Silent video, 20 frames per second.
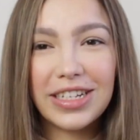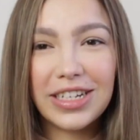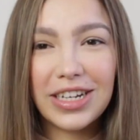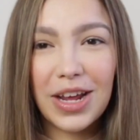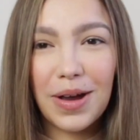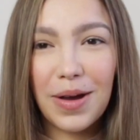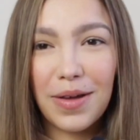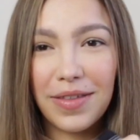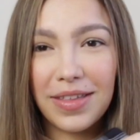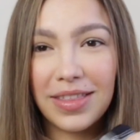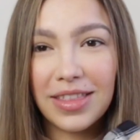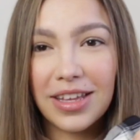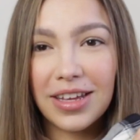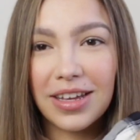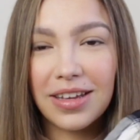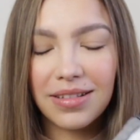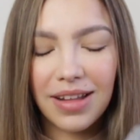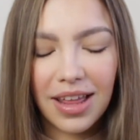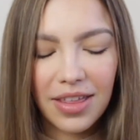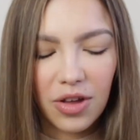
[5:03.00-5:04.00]
I don't know, I think
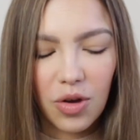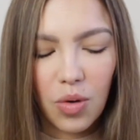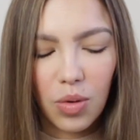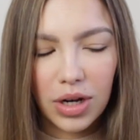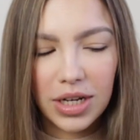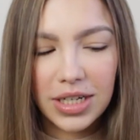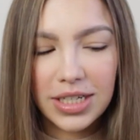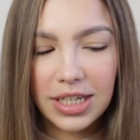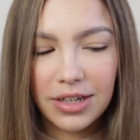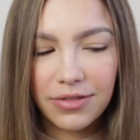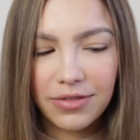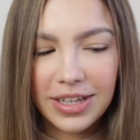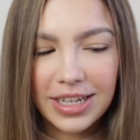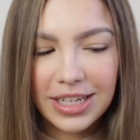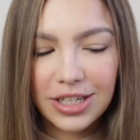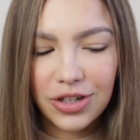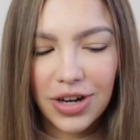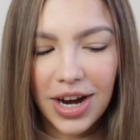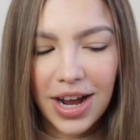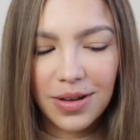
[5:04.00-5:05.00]
that like the quality of
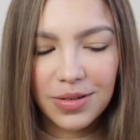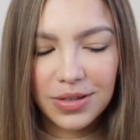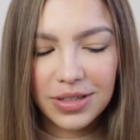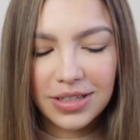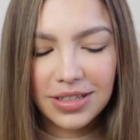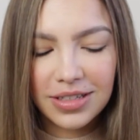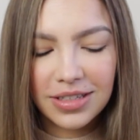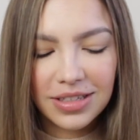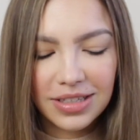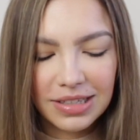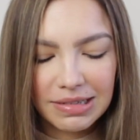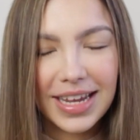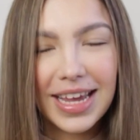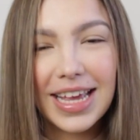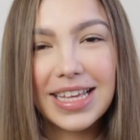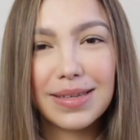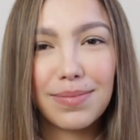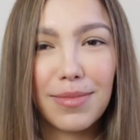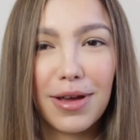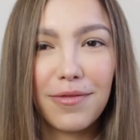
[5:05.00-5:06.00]
these trousers
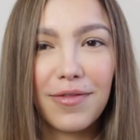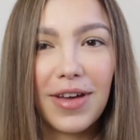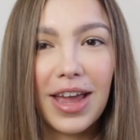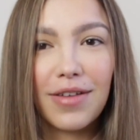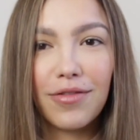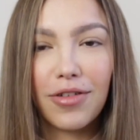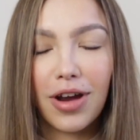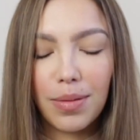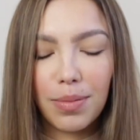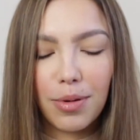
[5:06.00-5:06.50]
isn't my favourite.